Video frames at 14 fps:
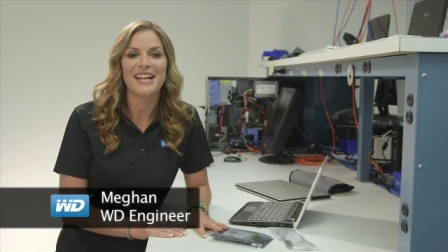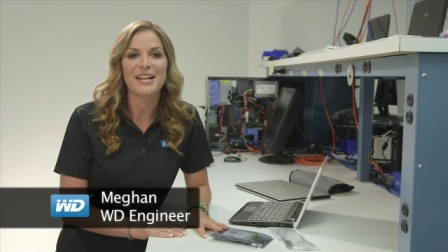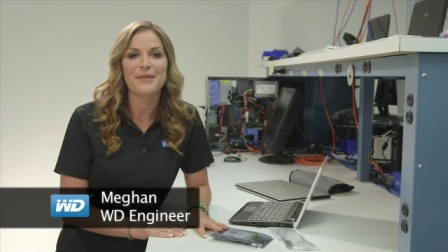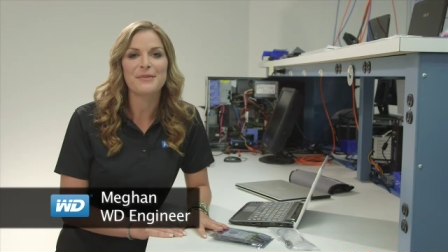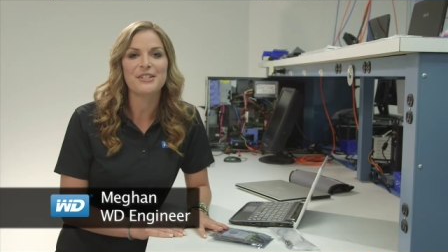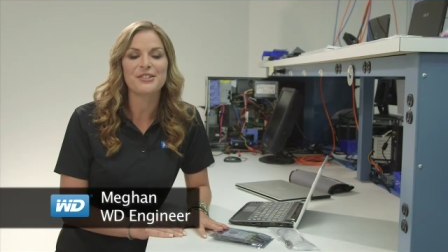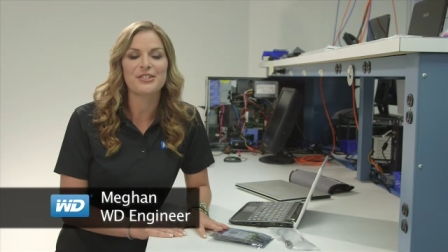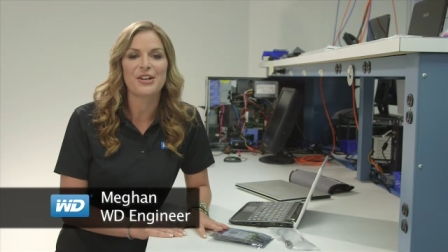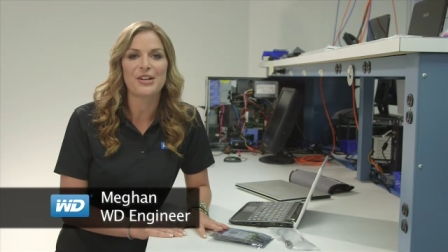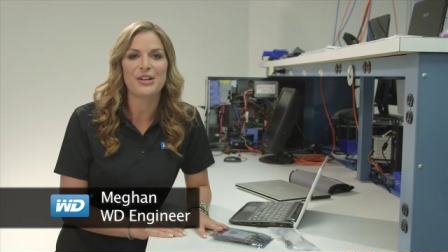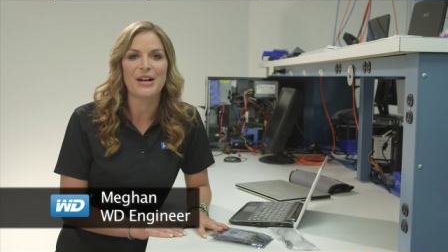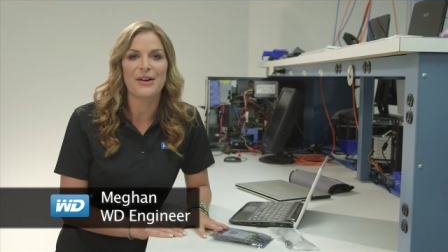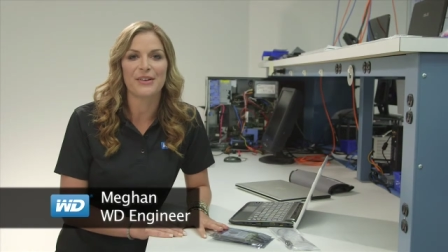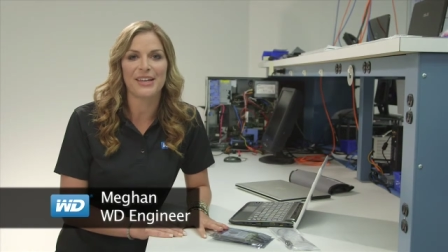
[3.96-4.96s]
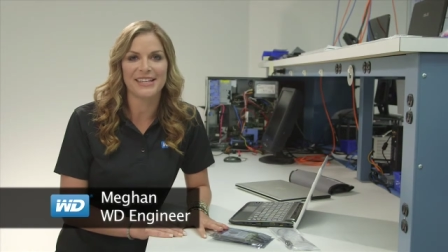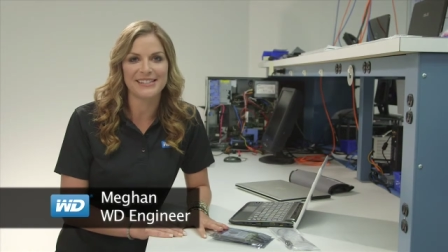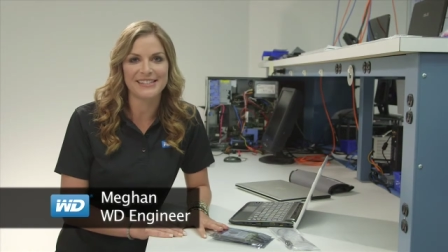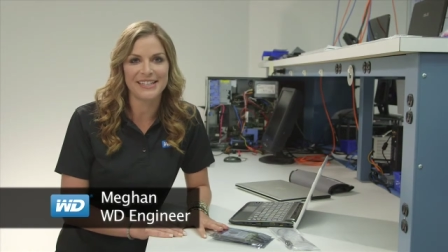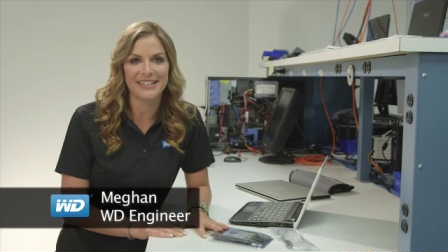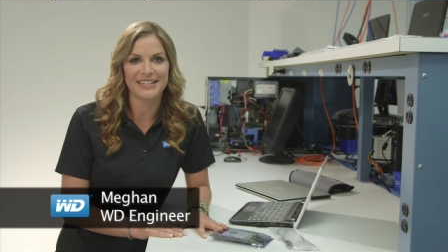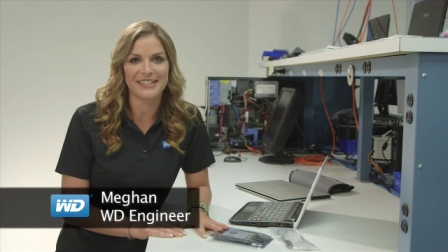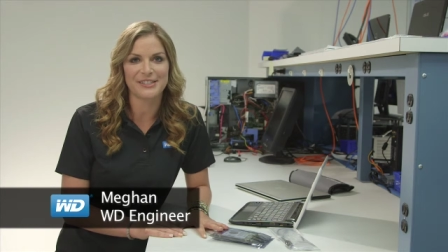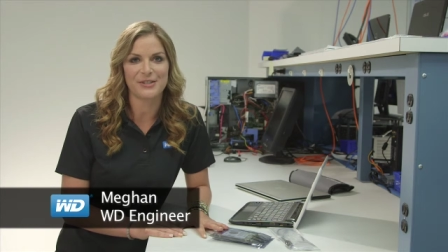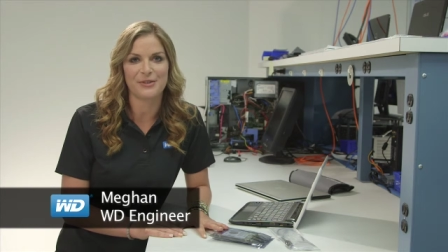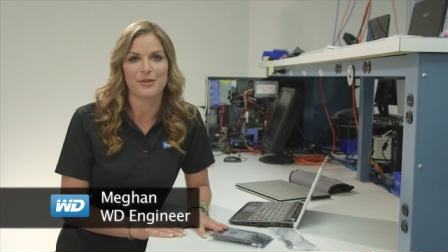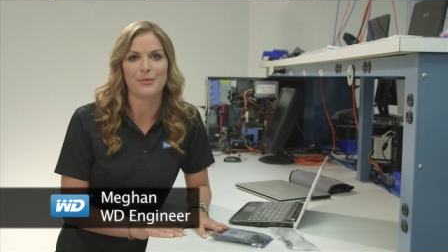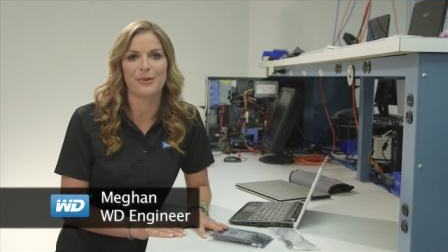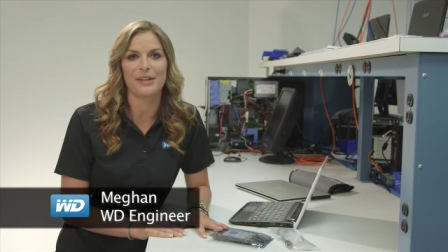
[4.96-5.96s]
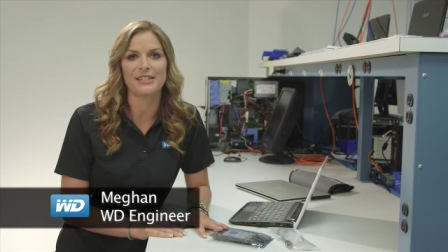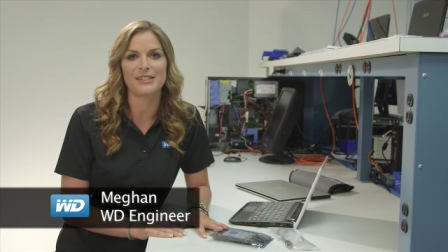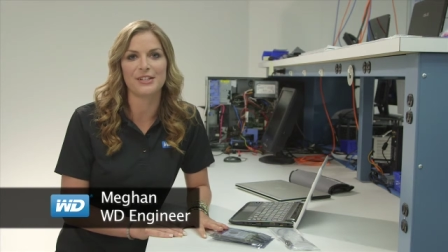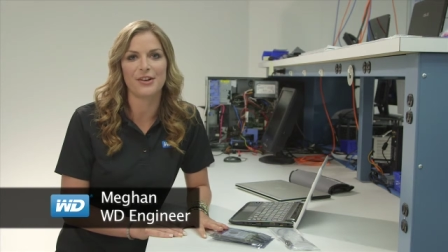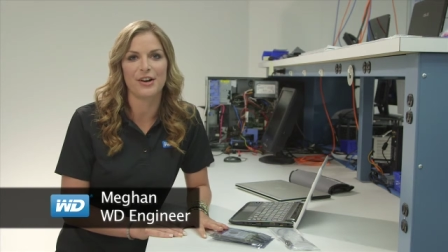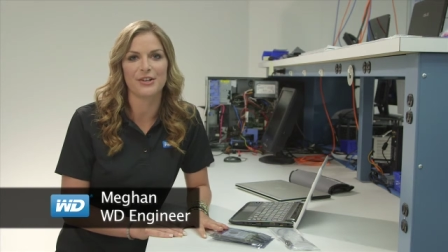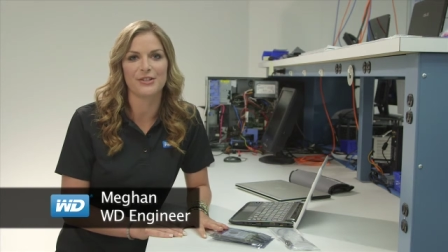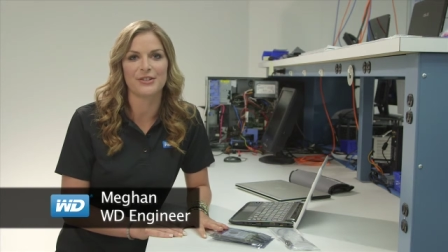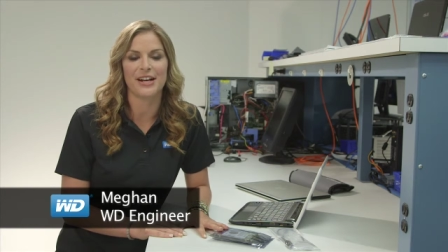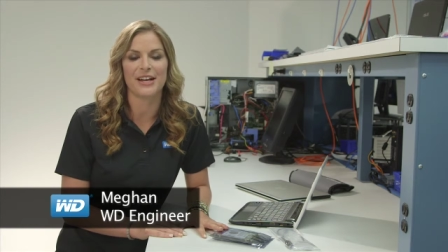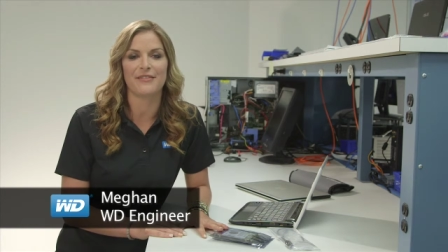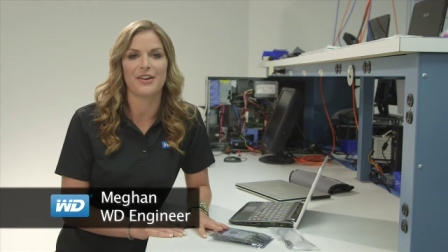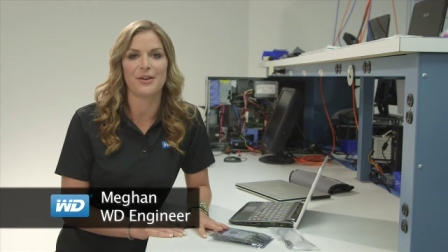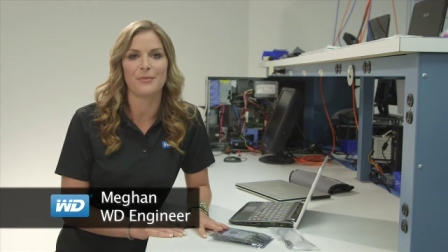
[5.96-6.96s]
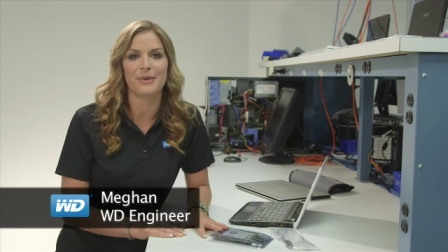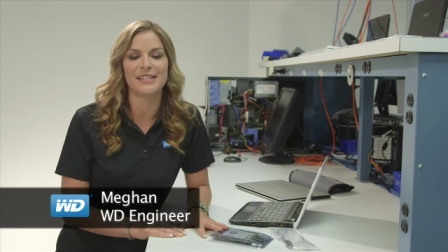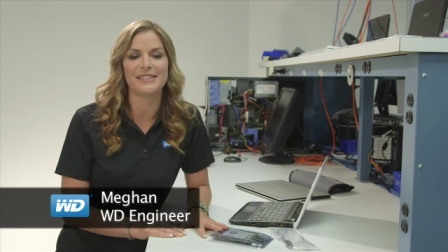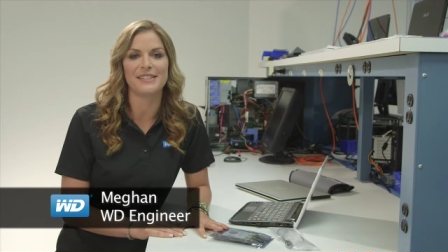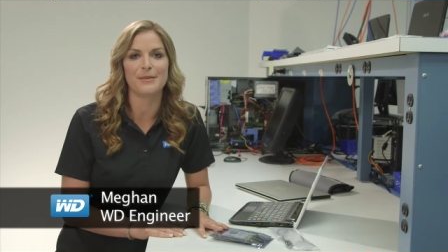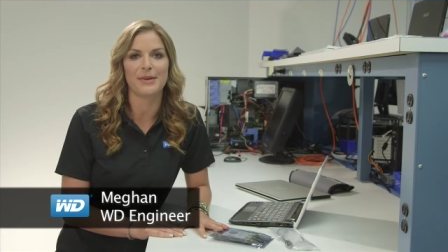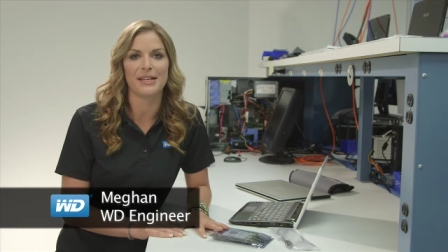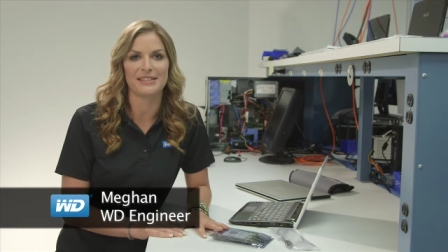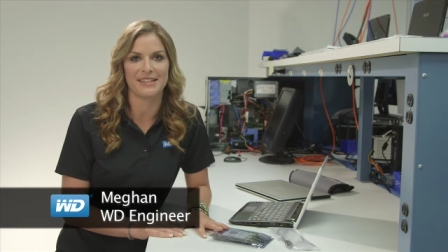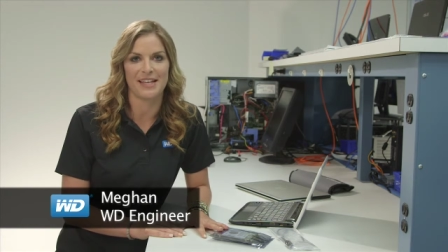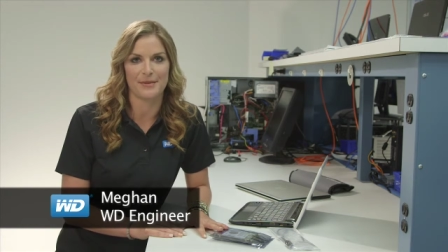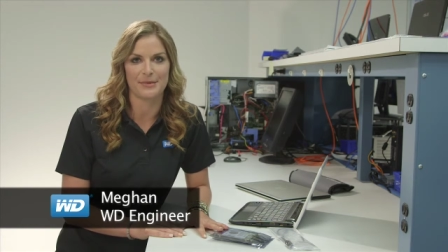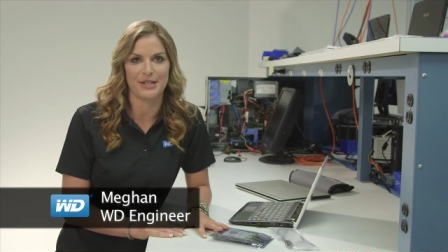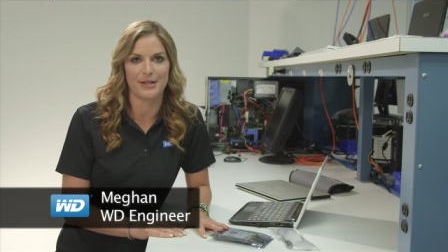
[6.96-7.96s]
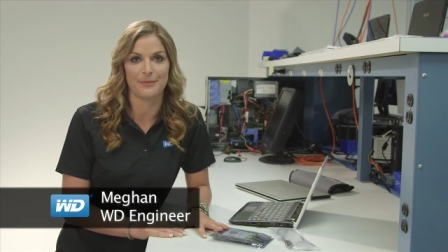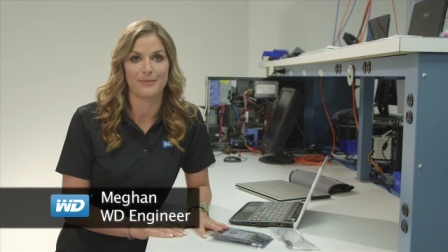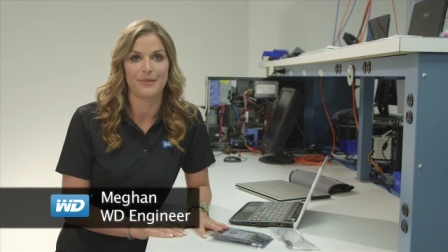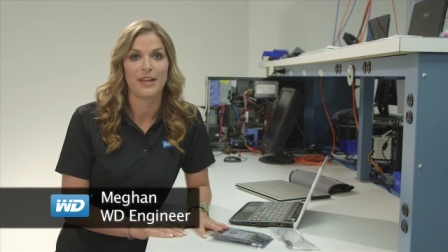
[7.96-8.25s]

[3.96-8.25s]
I'm going to show you how easy it is to replace your hard drive on a PC-based laptop.